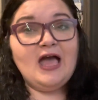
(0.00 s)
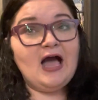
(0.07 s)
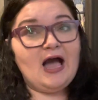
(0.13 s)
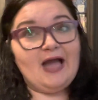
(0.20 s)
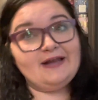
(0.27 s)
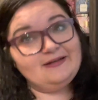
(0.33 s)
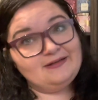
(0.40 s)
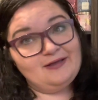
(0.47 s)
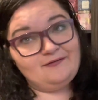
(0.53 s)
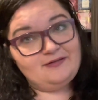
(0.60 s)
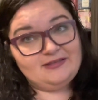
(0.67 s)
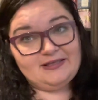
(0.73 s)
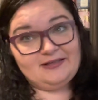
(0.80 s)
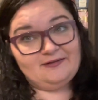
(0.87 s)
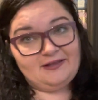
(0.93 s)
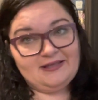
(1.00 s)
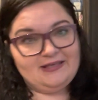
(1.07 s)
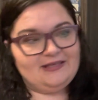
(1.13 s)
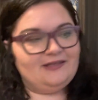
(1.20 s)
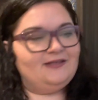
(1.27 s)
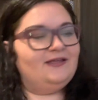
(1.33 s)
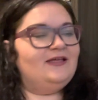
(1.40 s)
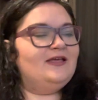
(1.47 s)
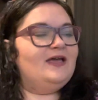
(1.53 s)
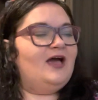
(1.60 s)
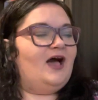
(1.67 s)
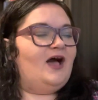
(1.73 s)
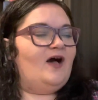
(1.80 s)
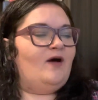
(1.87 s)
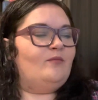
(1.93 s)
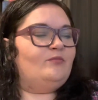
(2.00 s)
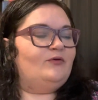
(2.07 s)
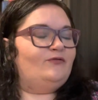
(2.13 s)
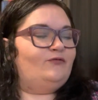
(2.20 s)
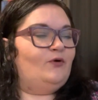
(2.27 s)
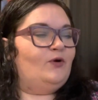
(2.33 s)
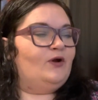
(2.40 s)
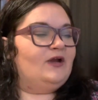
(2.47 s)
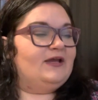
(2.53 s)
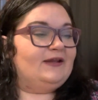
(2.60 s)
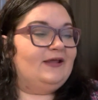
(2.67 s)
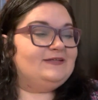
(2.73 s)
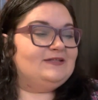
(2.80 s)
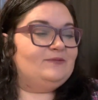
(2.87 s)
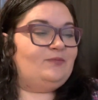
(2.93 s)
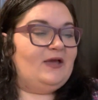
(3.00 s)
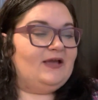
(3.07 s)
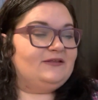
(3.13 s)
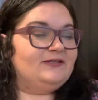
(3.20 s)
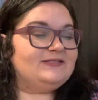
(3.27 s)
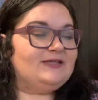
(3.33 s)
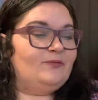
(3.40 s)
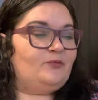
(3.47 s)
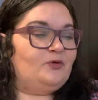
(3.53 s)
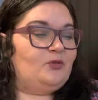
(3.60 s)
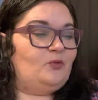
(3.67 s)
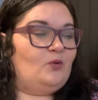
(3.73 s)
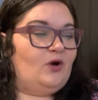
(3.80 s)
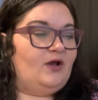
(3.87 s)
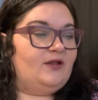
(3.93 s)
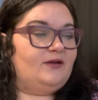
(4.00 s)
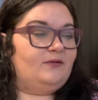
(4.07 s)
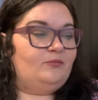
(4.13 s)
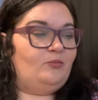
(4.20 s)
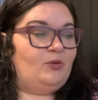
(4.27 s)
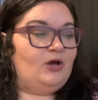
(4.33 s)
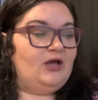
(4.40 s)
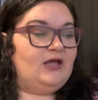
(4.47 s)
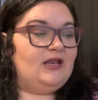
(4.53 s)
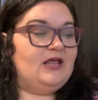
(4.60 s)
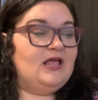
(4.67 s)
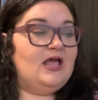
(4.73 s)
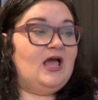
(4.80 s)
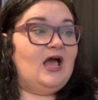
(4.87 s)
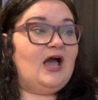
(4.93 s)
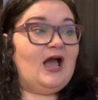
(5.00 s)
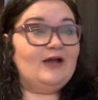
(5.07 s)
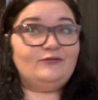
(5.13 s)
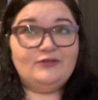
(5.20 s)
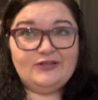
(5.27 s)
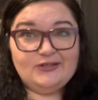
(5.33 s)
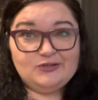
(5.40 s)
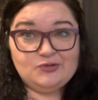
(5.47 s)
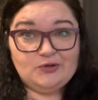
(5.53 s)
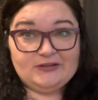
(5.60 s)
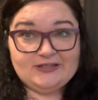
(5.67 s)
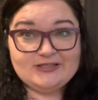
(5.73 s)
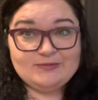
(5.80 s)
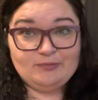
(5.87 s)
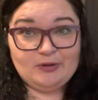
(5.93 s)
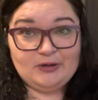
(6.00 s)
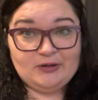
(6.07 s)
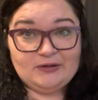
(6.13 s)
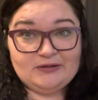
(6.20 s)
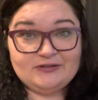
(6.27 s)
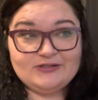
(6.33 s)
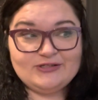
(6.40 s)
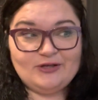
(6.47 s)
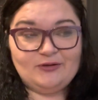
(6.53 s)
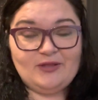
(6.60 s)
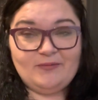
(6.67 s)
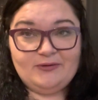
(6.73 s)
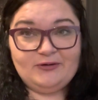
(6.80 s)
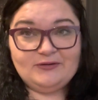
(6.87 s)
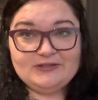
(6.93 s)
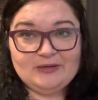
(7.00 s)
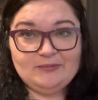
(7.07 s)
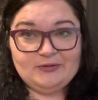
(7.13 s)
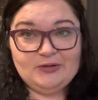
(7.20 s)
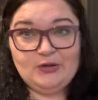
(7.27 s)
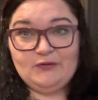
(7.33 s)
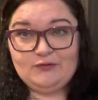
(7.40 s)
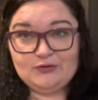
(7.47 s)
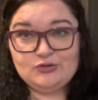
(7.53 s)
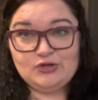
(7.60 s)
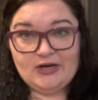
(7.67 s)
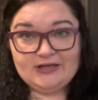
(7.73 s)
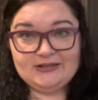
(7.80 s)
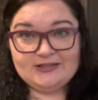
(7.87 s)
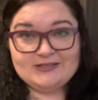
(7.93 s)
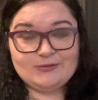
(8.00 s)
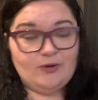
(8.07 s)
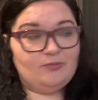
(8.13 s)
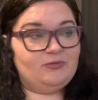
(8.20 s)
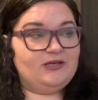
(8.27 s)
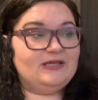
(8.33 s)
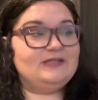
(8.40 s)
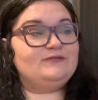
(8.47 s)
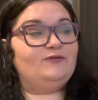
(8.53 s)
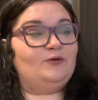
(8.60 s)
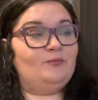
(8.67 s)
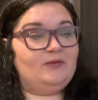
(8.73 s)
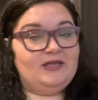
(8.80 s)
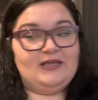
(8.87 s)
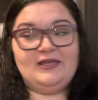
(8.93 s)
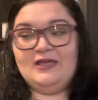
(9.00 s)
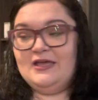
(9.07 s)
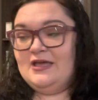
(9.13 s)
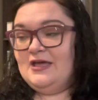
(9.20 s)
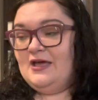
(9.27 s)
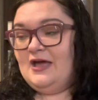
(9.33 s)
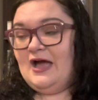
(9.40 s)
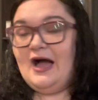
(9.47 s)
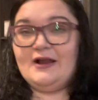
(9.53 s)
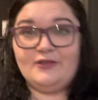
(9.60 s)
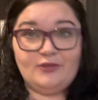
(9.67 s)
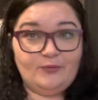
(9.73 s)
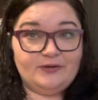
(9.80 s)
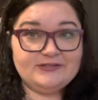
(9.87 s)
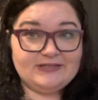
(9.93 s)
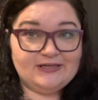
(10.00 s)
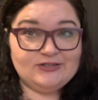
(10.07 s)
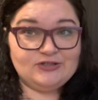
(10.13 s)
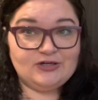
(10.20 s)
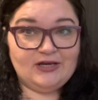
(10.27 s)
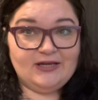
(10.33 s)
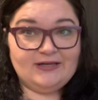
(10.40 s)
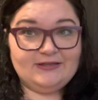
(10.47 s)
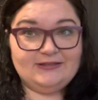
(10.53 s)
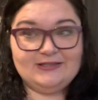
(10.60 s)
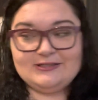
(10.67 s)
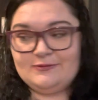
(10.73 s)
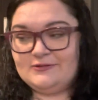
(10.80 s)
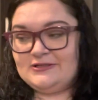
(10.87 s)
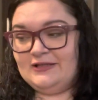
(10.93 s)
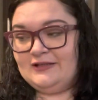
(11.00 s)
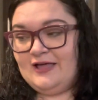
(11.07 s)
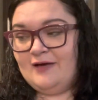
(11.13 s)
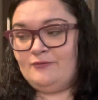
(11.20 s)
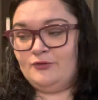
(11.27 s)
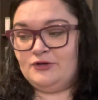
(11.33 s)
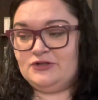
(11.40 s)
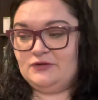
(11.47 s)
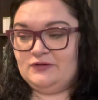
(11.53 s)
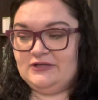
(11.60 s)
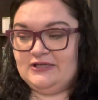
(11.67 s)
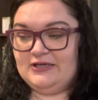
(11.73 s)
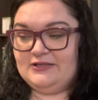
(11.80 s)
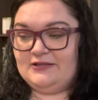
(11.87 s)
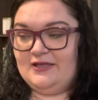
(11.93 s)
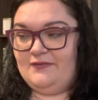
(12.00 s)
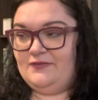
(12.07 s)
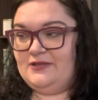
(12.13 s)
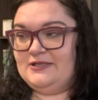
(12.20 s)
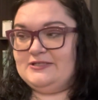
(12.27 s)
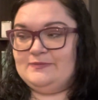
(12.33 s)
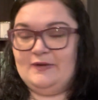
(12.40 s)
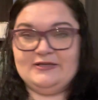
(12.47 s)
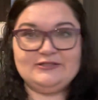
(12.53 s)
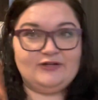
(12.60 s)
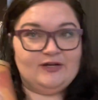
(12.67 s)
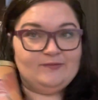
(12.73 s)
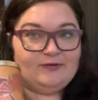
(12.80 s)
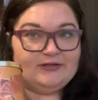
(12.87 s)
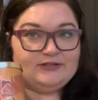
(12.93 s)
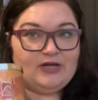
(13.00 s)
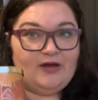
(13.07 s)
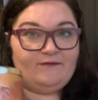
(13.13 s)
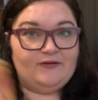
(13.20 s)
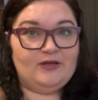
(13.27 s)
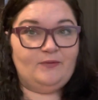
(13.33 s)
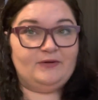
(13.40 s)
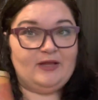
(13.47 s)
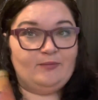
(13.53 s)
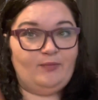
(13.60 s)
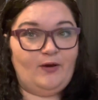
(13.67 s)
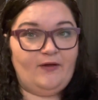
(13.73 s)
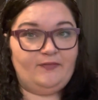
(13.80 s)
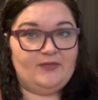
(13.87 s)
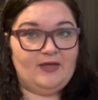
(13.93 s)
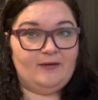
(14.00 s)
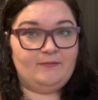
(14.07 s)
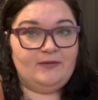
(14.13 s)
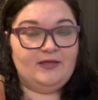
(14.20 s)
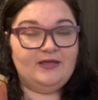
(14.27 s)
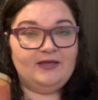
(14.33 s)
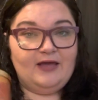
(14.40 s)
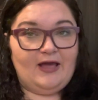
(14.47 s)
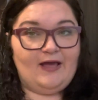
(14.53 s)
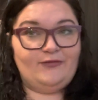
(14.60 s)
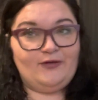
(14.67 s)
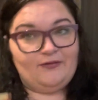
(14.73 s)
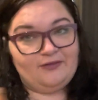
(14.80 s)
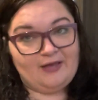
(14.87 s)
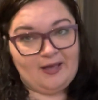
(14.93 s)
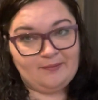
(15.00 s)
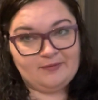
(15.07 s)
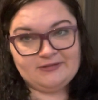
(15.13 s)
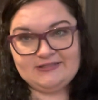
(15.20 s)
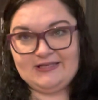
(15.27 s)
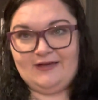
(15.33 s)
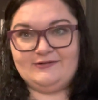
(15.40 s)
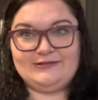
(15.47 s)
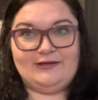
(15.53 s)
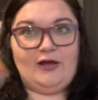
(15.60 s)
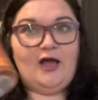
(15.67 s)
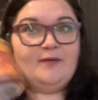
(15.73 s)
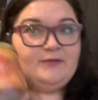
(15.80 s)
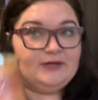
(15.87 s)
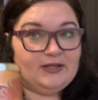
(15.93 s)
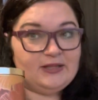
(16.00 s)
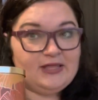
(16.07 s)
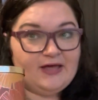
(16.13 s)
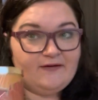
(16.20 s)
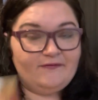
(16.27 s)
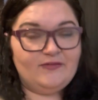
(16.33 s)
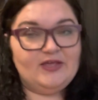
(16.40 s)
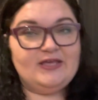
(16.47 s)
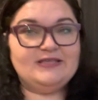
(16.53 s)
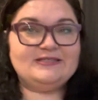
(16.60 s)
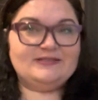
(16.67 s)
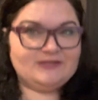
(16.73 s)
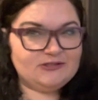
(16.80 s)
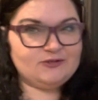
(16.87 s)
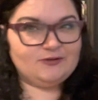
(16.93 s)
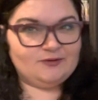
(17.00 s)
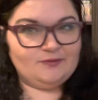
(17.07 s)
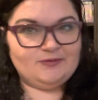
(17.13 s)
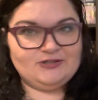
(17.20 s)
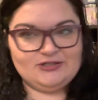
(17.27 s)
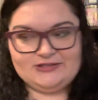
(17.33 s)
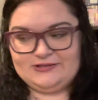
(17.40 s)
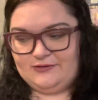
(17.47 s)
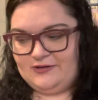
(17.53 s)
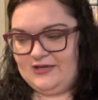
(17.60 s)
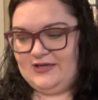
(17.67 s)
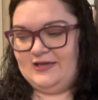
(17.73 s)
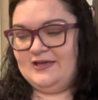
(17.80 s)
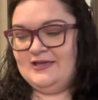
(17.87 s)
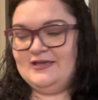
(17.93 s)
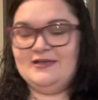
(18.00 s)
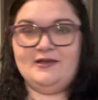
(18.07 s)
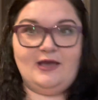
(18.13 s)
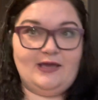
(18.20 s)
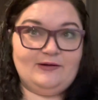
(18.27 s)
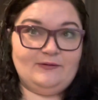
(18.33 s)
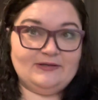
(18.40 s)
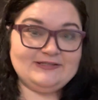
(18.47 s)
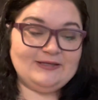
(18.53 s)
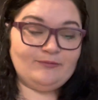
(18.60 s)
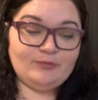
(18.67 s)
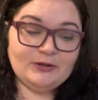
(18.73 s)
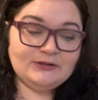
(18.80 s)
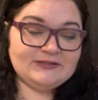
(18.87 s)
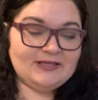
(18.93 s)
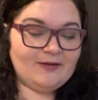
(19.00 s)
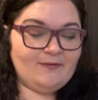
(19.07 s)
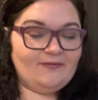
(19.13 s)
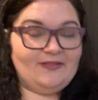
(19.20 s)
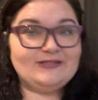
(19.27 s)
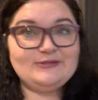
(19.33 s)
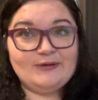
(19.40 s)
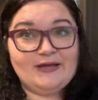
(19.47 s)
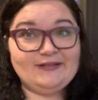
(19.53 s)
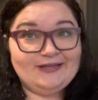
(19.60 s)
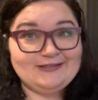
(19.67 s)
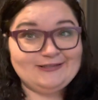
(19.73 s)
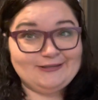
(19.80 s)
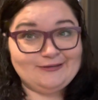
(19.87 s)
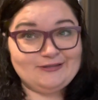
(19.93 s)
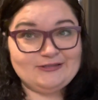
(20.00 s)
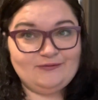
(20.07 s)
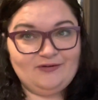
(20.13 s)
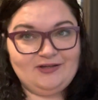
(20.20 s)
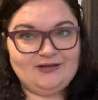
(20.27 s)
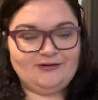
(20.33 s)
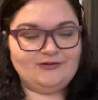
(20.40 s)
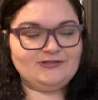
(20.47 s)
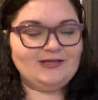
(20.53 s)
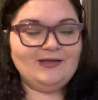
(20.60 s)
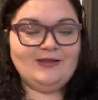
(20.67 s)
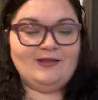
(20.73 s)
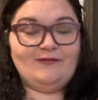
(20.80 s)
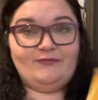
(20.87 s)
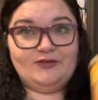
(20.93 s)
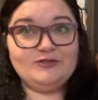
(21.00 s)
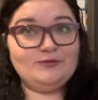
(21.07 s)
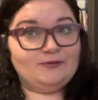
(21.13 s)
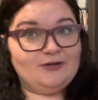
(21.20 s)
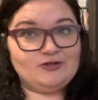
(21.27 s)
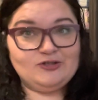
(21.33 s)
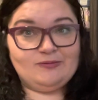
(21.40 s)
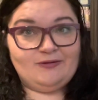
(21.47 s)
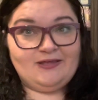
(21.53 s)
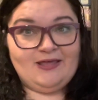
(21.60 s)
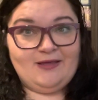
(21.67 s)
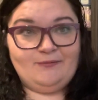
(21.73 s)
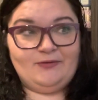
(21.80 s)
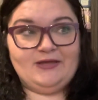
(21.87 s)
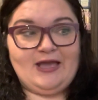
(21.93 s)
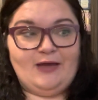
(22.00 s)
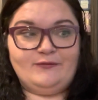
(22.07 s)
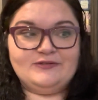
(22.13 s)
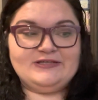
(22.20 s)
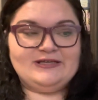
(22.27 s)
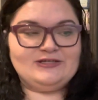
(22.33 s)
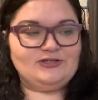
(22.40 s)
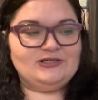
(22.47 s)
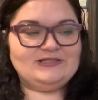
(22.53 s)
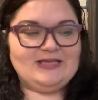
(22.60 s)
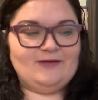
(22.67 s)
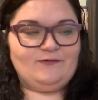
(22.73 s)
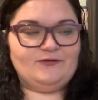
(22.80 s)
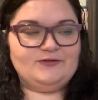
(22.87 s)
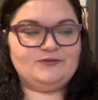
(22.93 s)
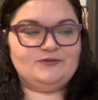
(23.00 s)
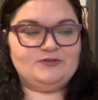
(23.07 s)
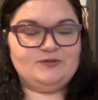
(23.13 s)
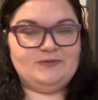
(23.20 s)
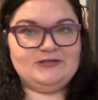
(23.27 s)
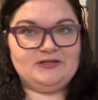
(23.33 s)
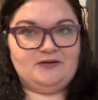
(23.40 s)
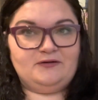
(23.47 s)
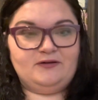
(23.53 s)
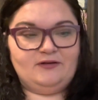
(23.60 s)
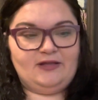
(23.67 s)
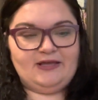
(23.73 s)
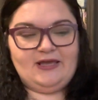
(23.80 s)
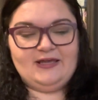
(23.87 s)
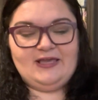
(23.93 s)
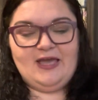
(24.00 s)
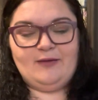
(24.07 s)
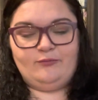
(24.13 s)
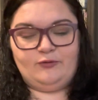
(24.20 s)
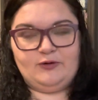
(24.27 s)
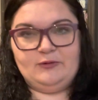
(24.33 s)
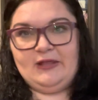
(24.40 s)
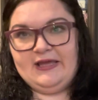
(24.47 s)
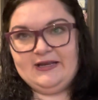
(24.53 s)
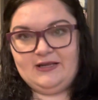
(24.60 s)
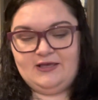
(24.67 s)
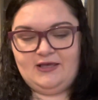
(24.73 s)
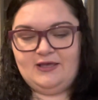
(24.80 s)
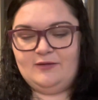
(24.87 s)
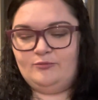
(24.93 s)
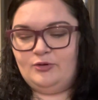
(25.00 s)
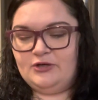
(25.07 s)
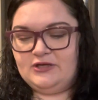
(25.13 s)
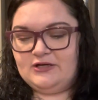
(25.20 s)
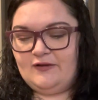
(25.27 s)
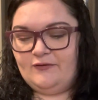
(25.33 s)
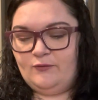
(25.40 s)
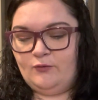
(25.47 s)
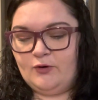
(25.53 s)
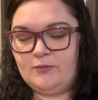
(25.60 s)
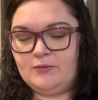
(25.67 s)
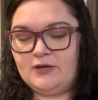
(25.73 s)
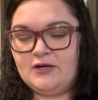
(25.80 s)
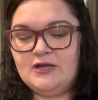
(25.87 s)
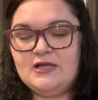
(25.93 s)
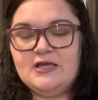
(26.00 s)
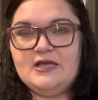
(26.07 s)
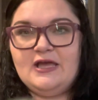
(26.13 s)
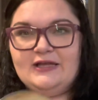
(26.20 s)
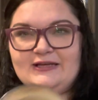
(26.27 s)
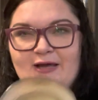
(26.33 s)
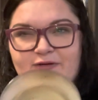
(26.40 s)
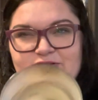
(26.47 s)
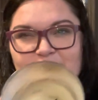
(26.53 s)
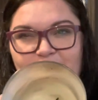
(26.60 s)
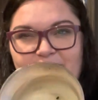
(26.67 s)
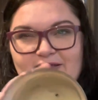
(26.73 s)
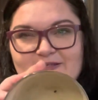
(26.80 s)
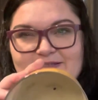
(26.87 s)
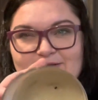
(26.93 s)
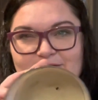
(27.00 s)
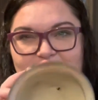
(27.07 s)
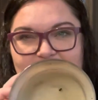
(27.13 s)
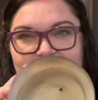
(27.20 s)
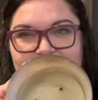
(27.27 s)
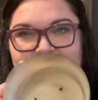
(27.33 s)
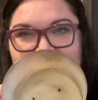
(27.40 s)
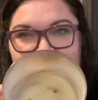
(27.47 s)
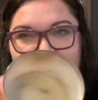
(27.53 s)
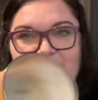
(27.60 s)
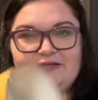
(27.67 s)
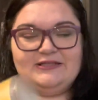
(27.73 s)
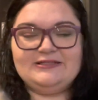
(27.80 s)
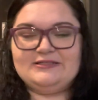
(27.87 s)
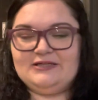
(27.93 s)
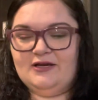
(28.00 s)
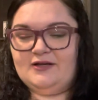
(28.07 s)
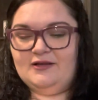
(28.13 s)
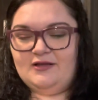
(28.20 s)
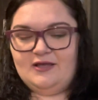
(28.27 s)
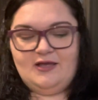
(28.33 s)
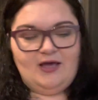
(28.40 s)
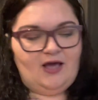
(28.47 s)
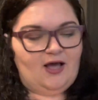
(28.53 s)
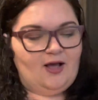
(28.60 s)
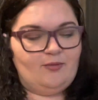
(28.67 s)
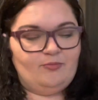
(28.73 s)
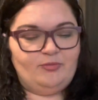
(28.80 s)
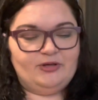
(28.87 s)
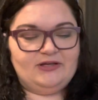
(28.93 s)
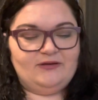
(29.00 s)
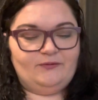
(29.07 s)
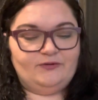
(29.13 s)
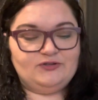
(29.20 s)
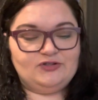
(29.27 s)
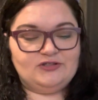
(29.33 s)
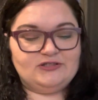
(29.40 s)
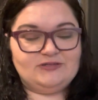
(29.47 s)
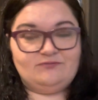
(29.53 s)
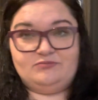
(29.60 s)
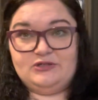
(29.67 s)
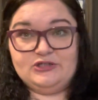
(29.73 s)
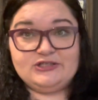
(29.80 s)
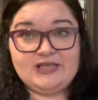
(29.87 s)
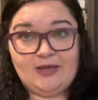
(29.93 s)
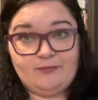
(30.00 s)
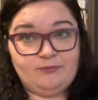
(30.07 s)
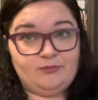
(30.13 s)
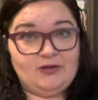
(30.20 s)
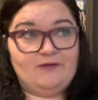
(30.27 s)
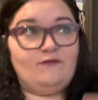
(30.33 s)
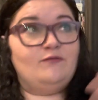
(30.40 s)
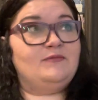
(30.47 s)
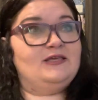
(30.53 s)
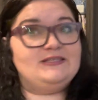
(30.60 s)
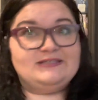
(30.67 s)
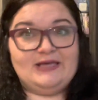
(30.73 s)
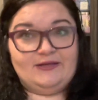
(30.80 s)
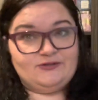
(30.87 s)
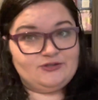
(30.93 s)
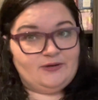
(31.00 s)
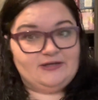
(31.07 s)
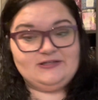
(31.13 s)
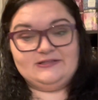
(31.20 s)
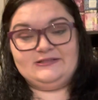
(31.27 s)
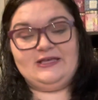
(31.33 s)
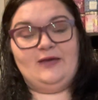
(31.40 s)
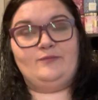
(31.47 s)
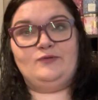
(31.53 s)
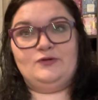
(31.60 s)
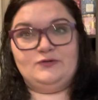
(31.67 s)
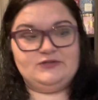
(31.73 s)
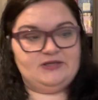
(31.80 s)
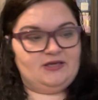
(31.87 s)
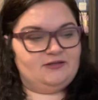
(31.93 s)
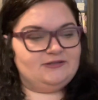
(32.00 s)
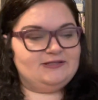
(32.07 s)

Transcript: I didn't have anything like it um, before, and I did back this up with one, but I really enjoyed this burn. So let me know down below if you tried this one because for me, out of the ones I tried, this was a lot more unique than the Spice Cranberry Toffee. And when I bought them, I thought the opposite. I was like, I'm going to love this and this one will be just okay. And as I burnt them, and that's why I like to do these videos, this one actually became like, I was actually sad for this one to be done. Like I kept relighting it and putting it on the warmer and now it's all like sooty and stuff and it's done. Um, but it was just, just kept giving me scent. So I just kept using it.